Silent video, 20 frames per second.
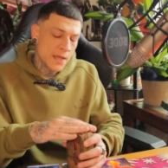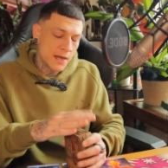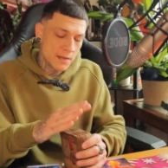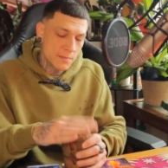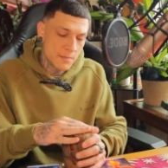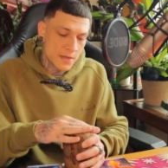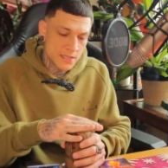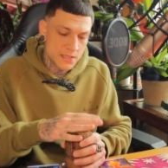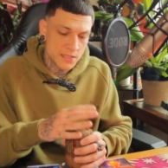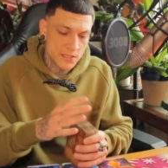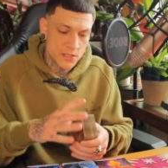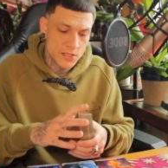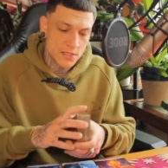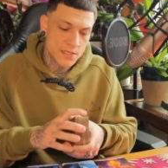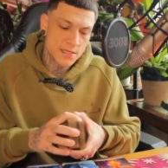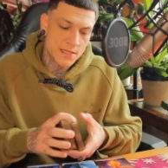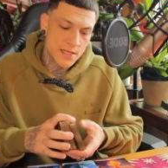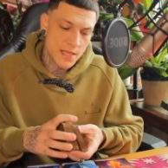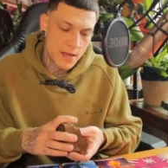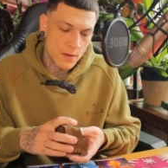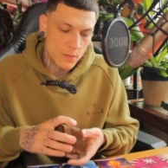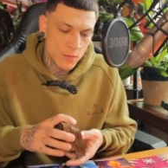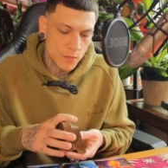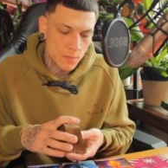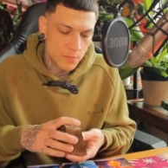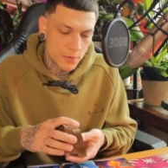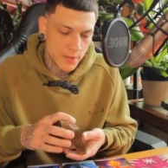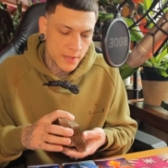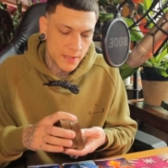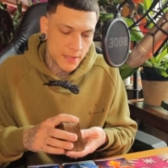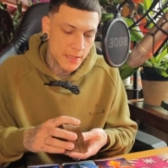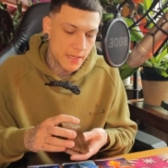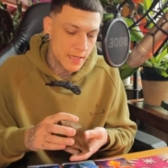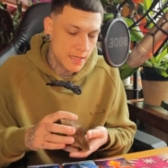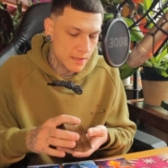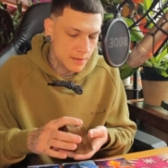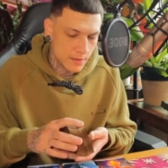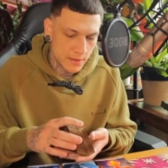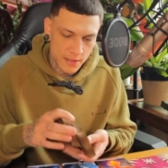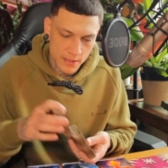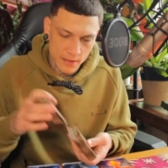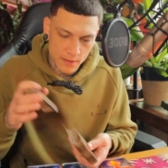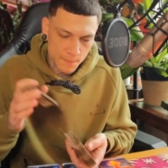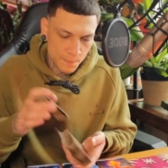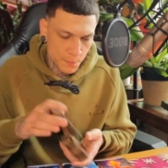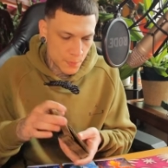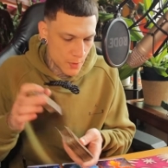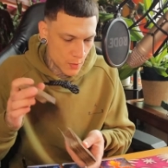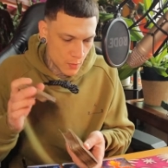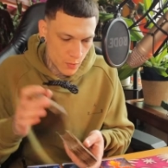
any messages that will bring healing,